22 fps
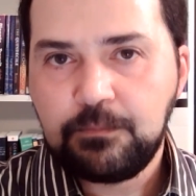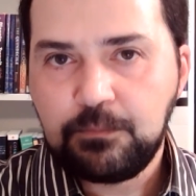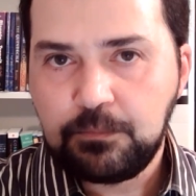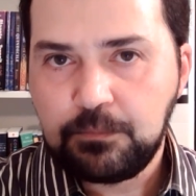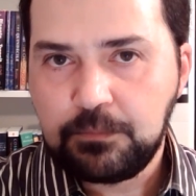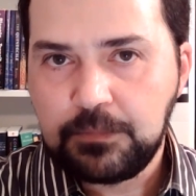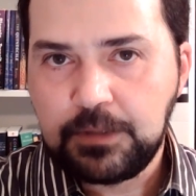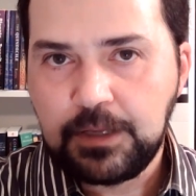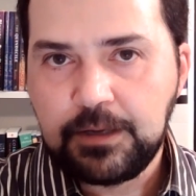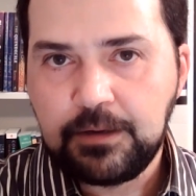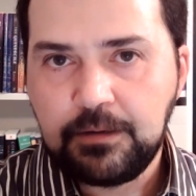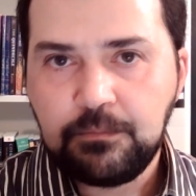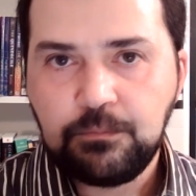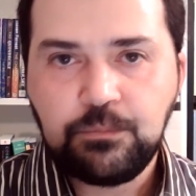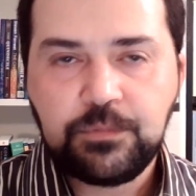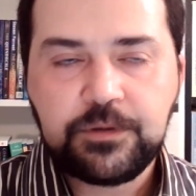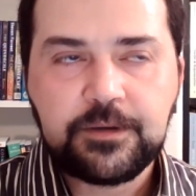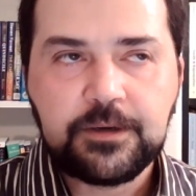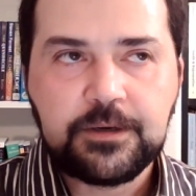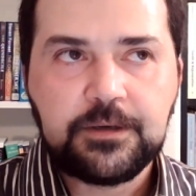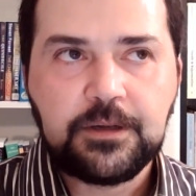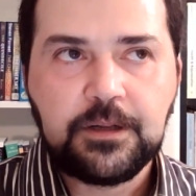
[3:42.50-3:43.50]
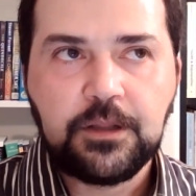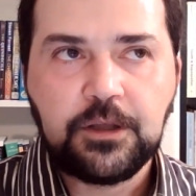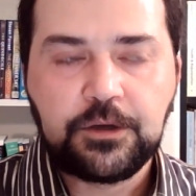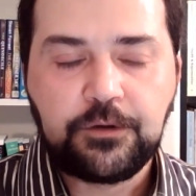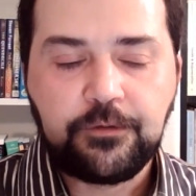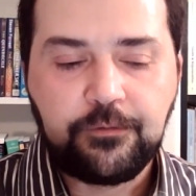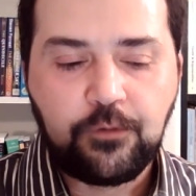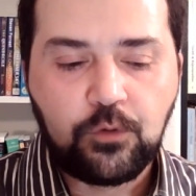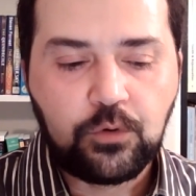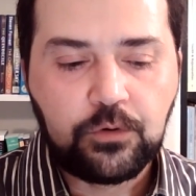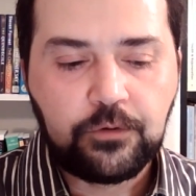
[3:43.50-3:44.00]
then certain, like
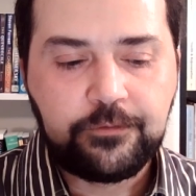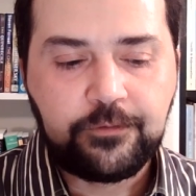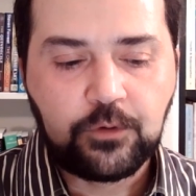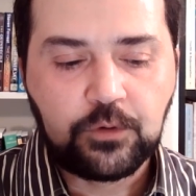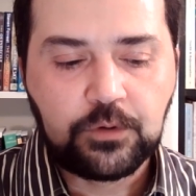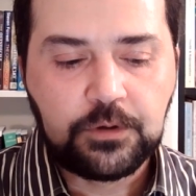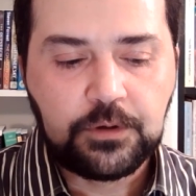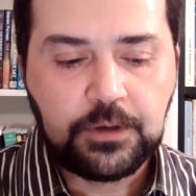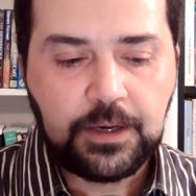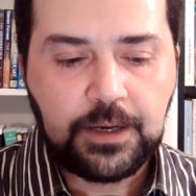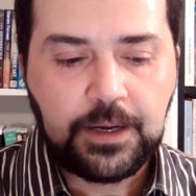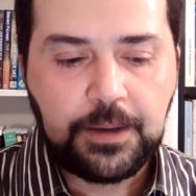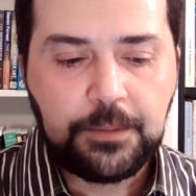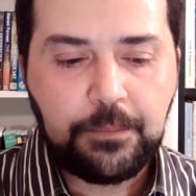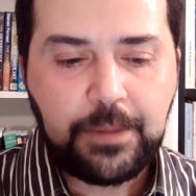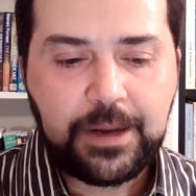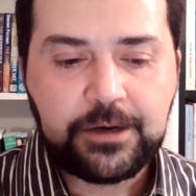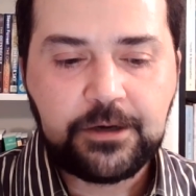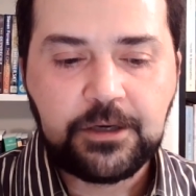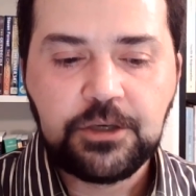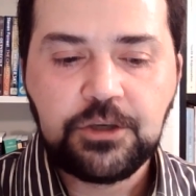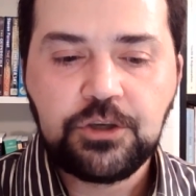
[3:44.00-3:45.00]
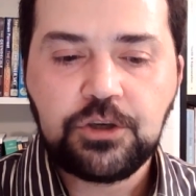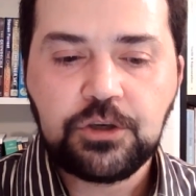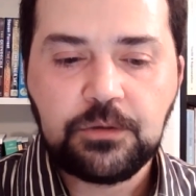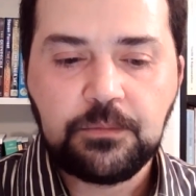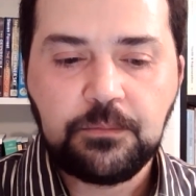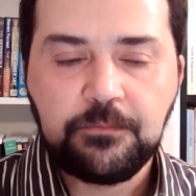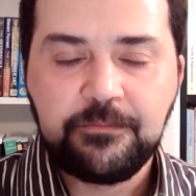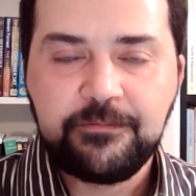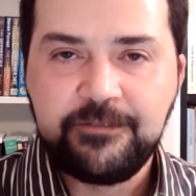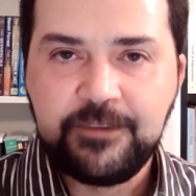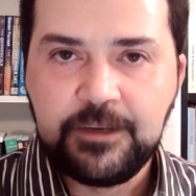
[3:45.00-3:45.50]
for marriage,
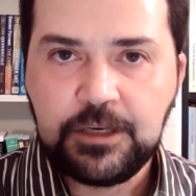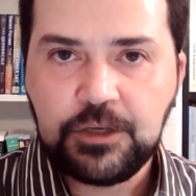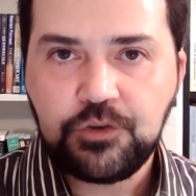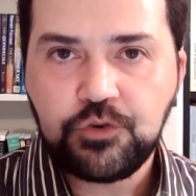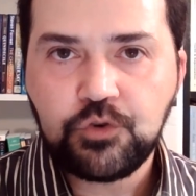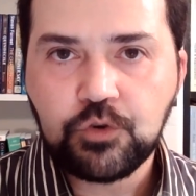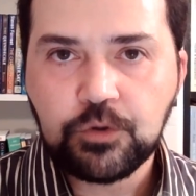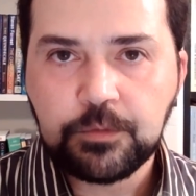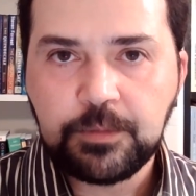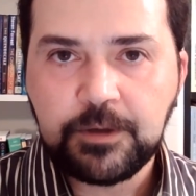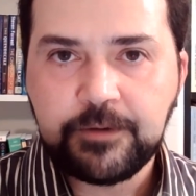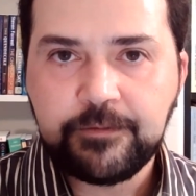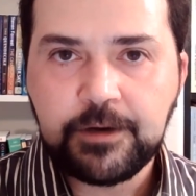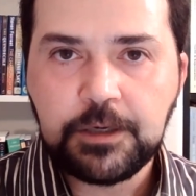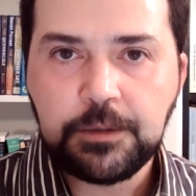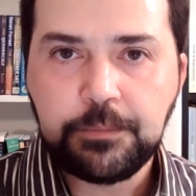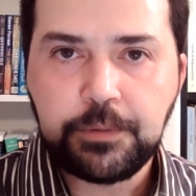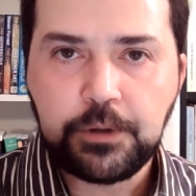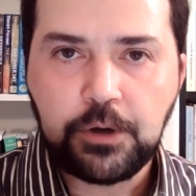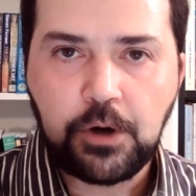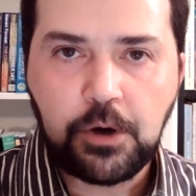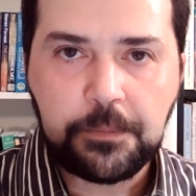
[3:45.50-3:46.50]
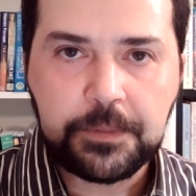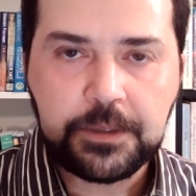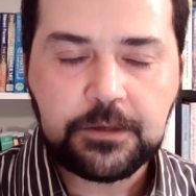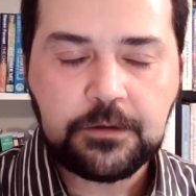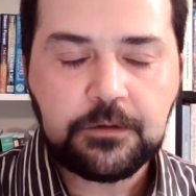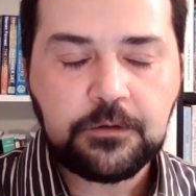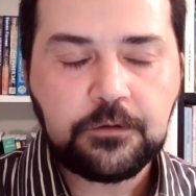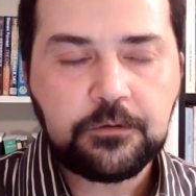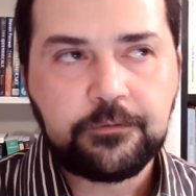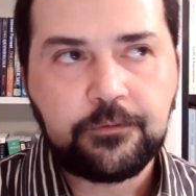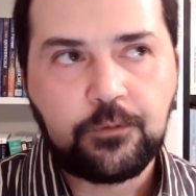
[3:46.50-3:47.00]
Venus should be very
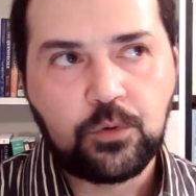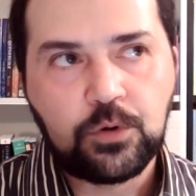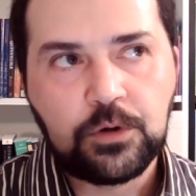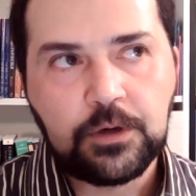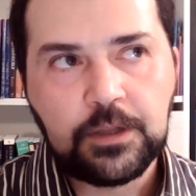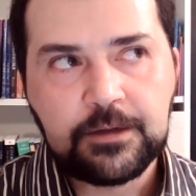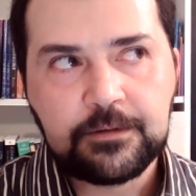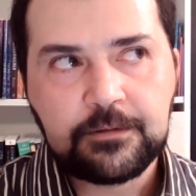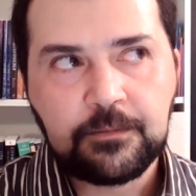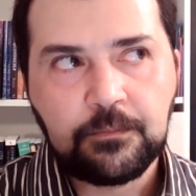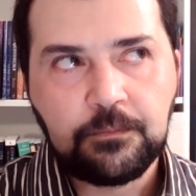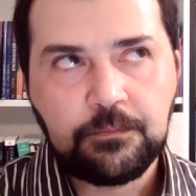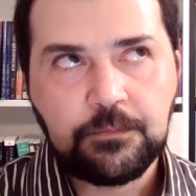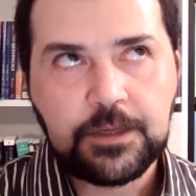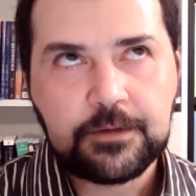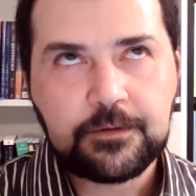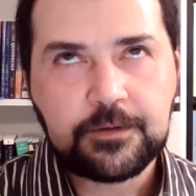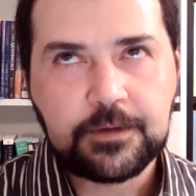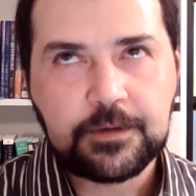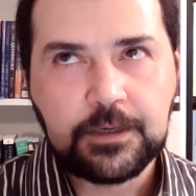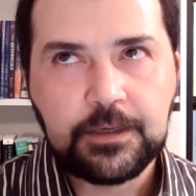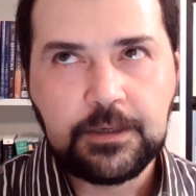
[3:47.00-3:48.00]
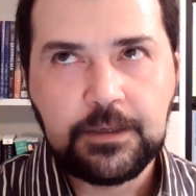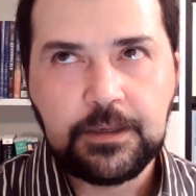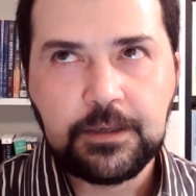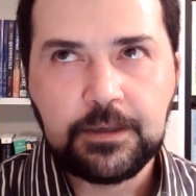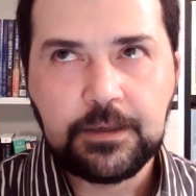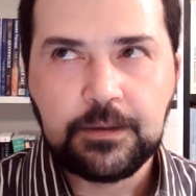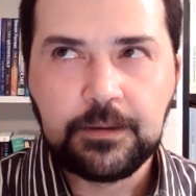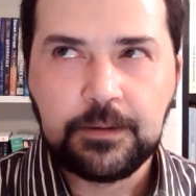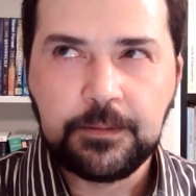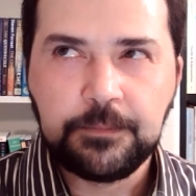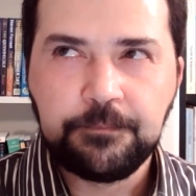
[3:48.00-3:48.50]
prominent. For let's say
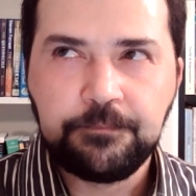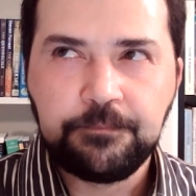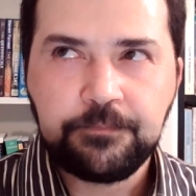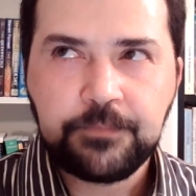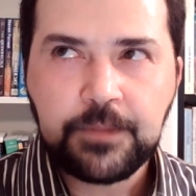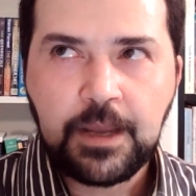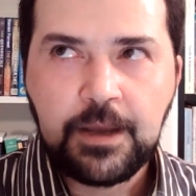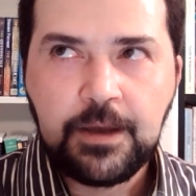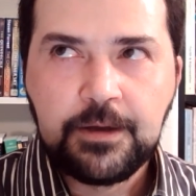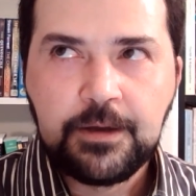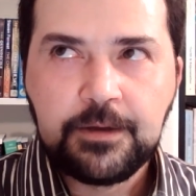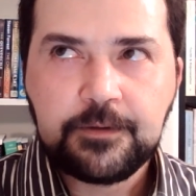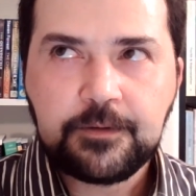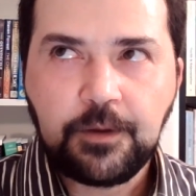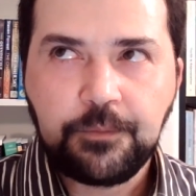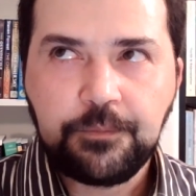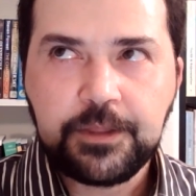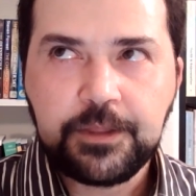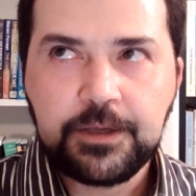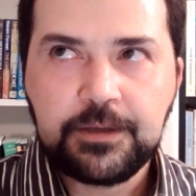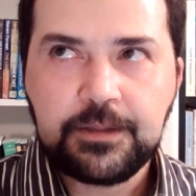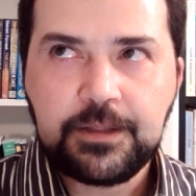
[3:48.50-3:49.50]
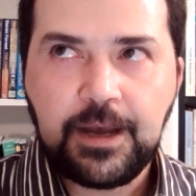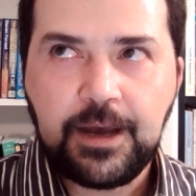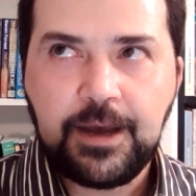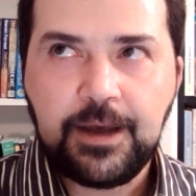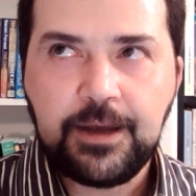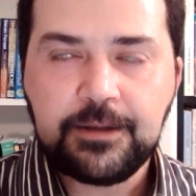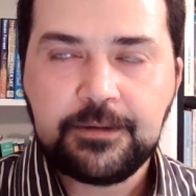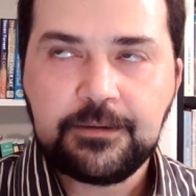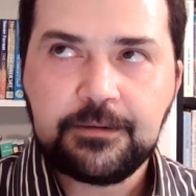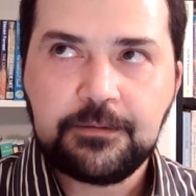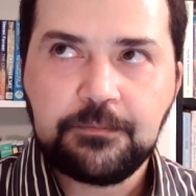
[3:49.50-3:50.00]
something that
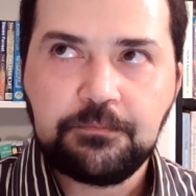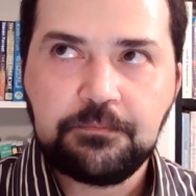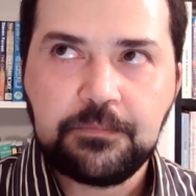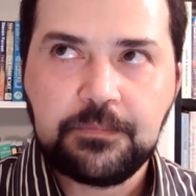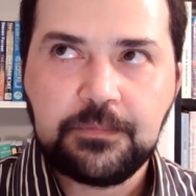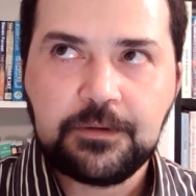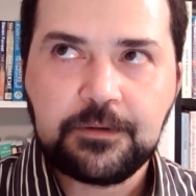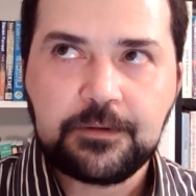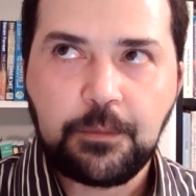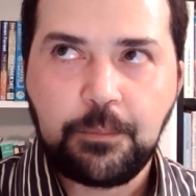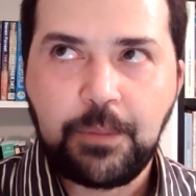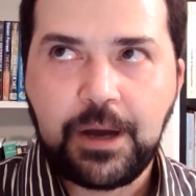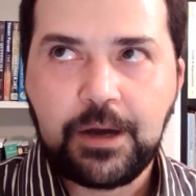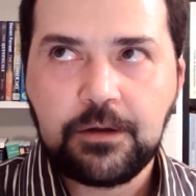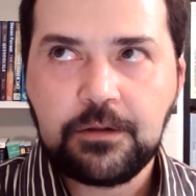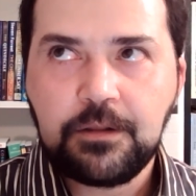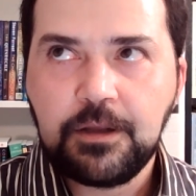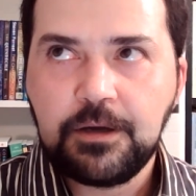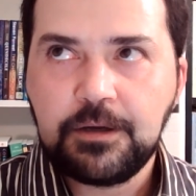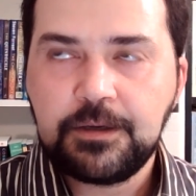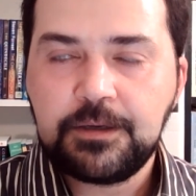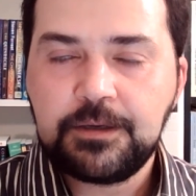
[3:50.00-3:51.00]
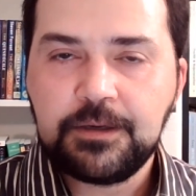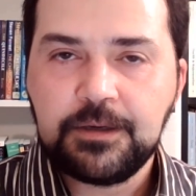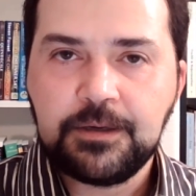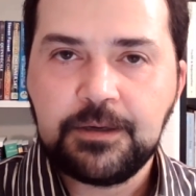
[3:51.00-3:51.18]
is about like